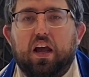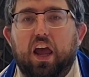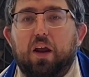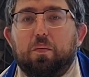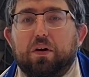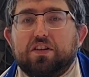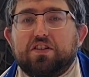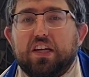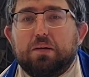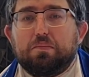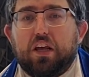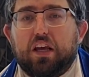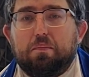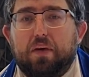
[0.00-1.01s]
And what seems
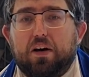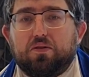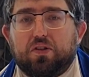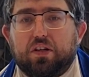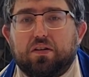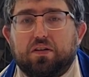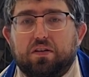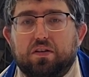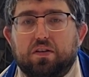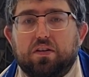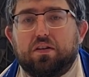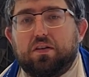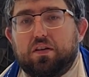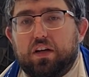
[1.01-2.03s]
like a mountain
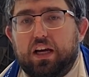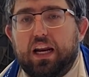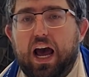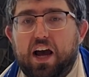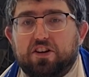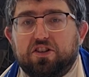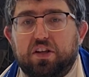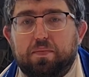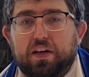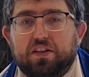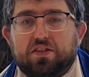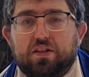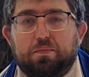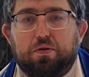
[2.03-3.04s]
can actually be
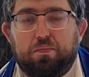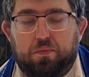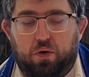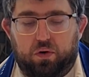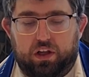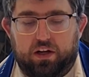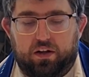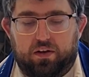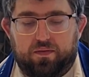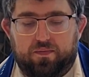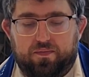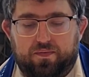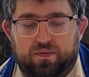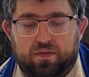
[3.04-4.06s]
a simple molehill.
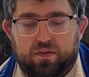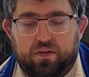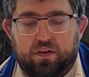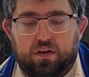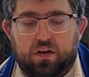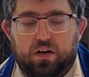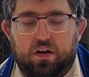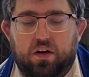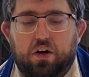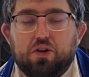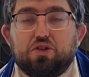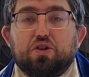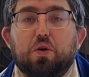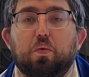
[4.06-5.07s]

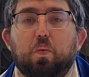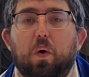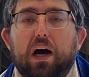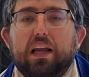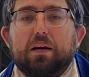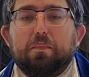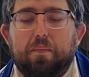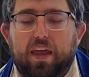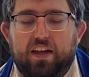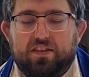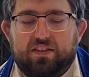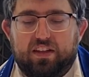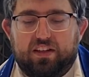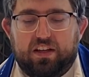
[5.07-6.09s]
So what
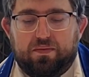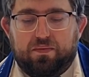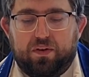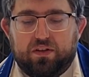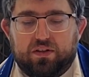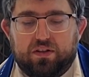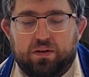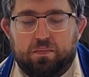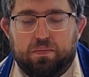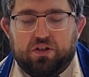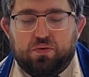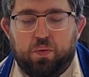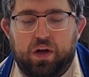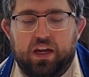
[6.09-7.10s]
makes the difference
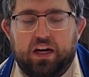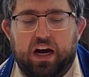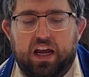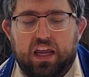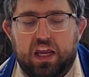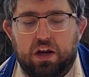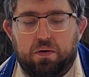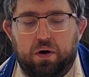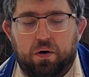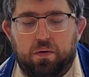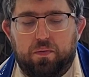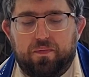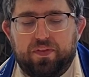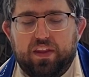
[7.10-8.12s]
between a
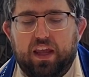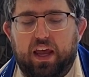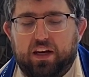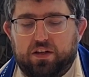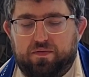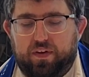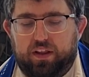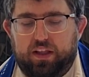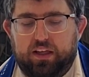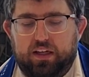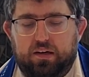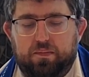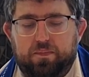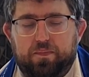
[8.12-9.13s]
hero and a
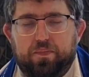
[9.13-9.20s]
villain?